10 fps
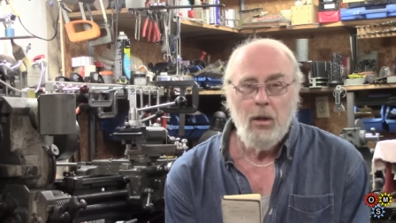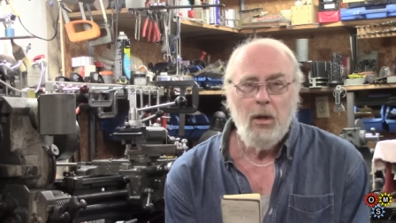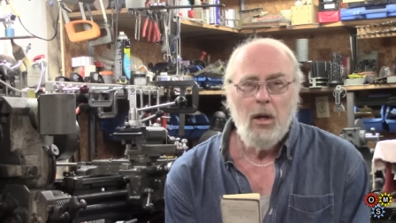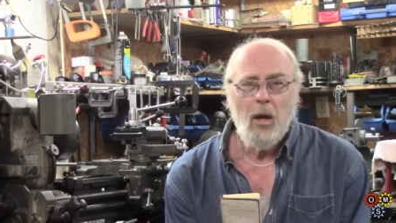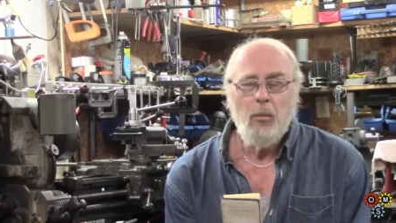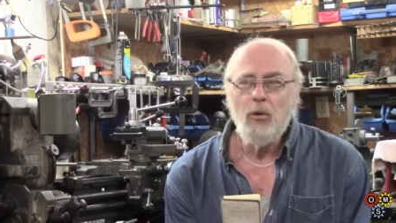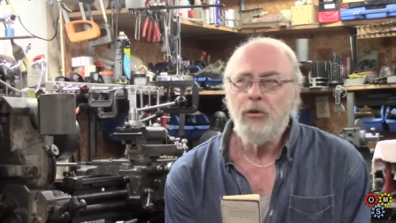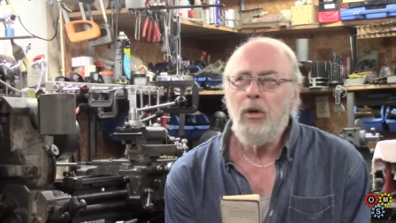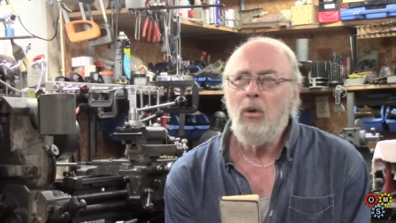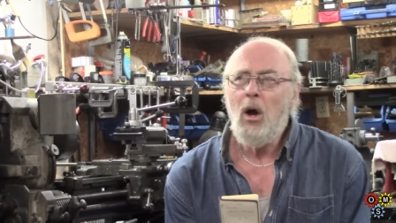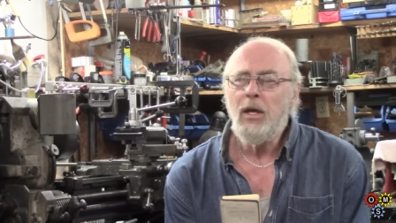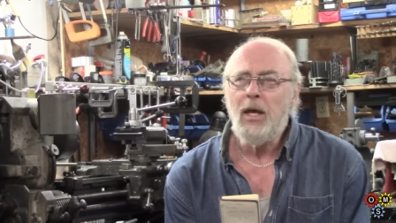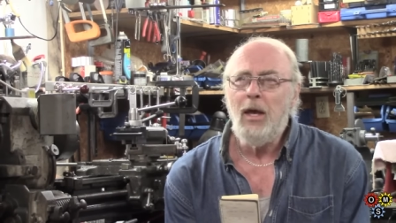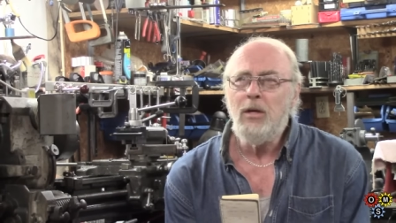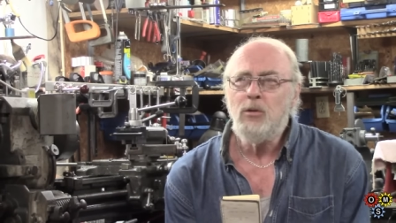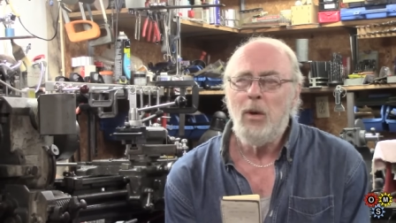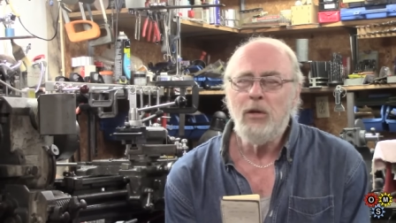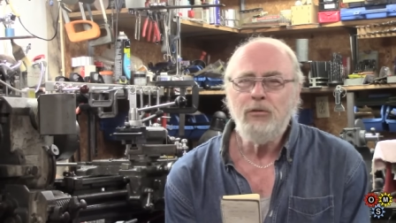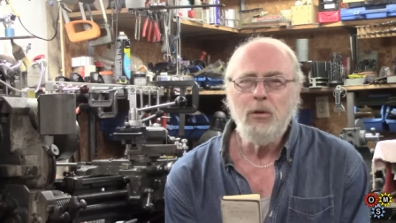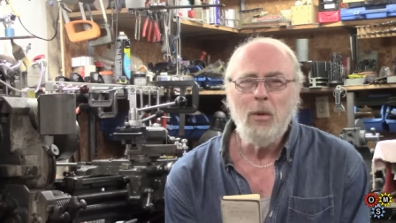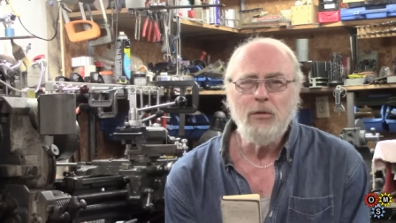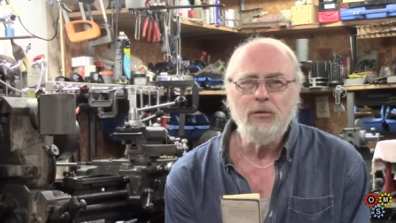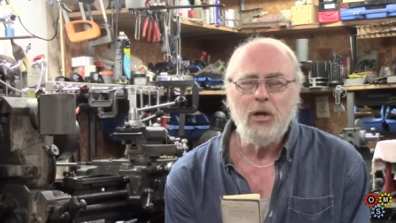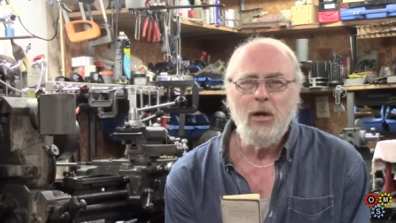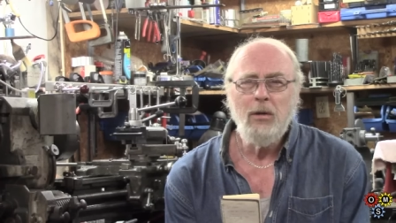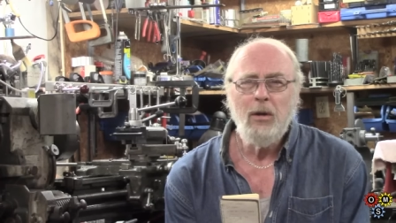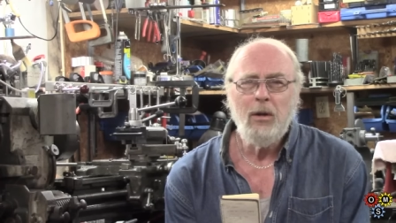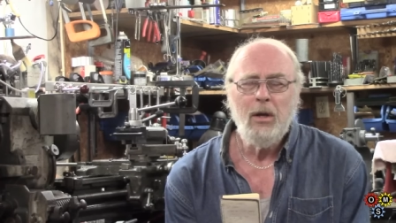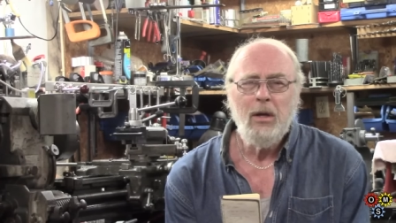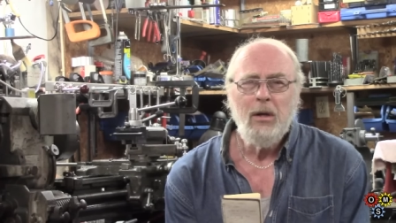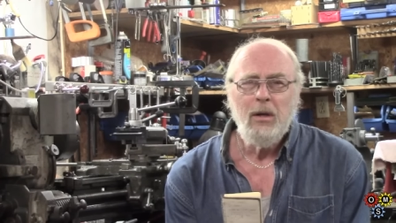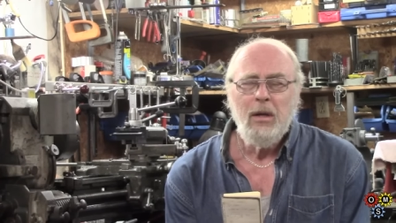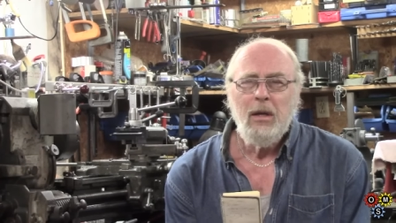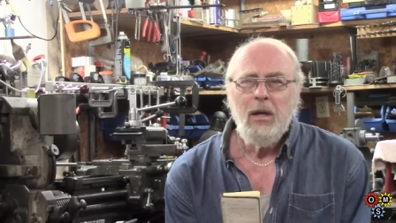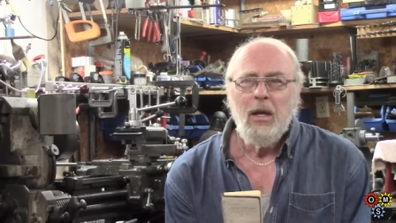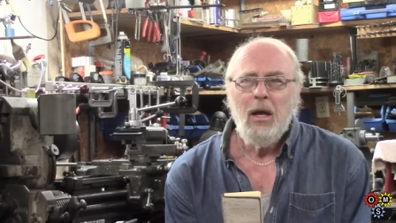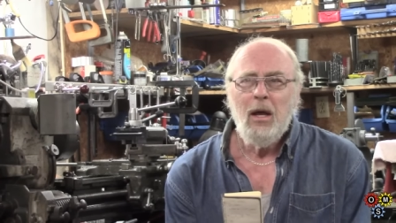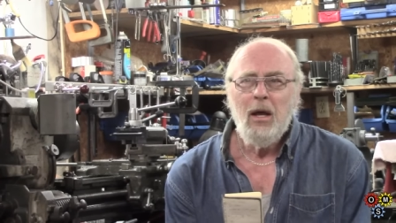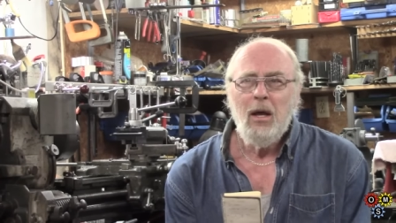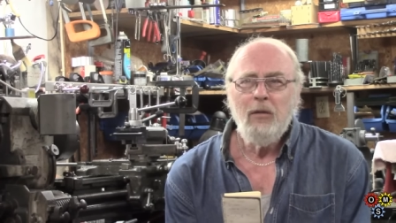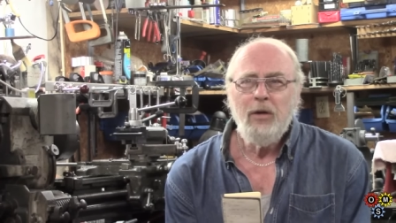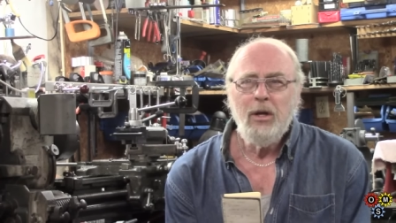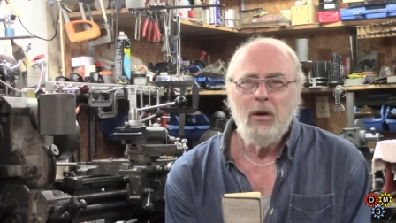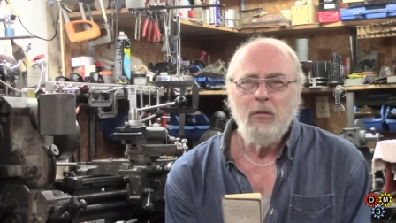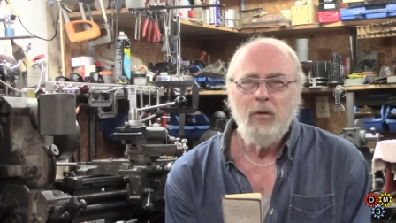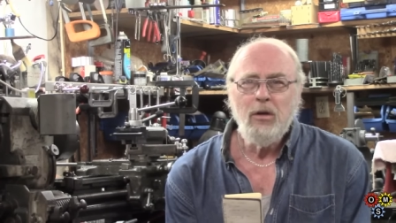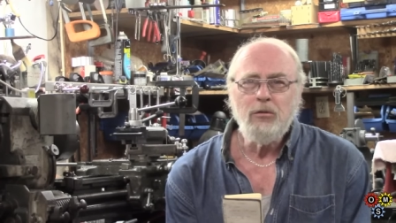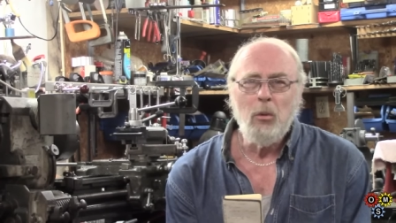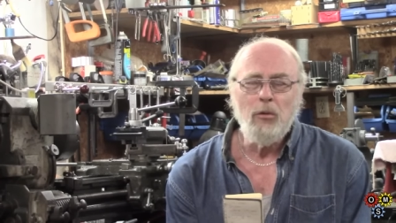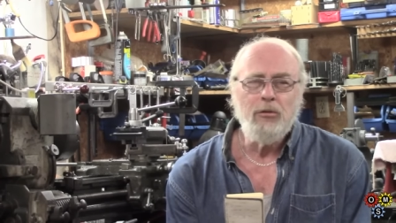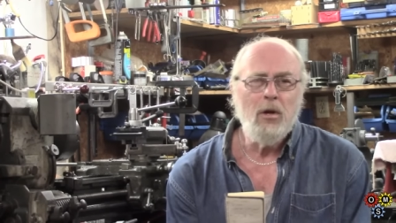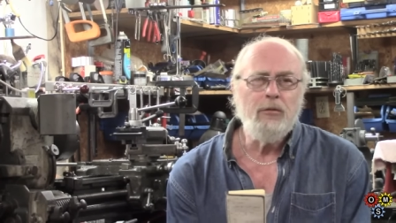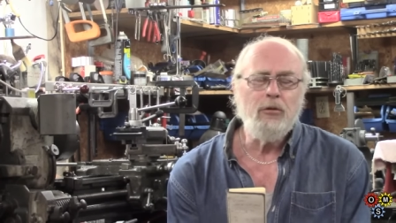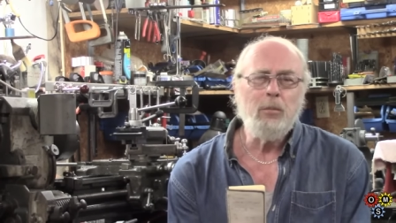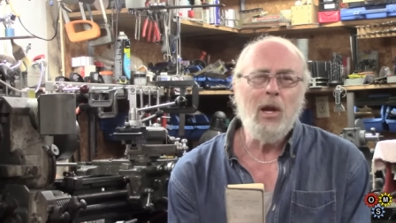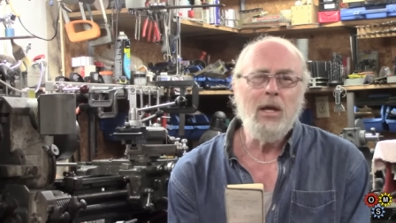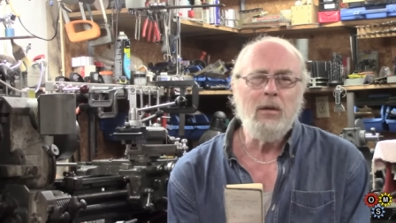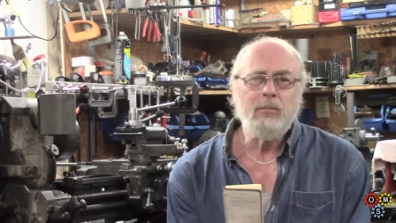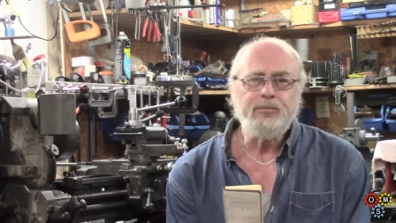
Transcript: I bought a new height gauge about two months ago uh, I've only got a very small surface plate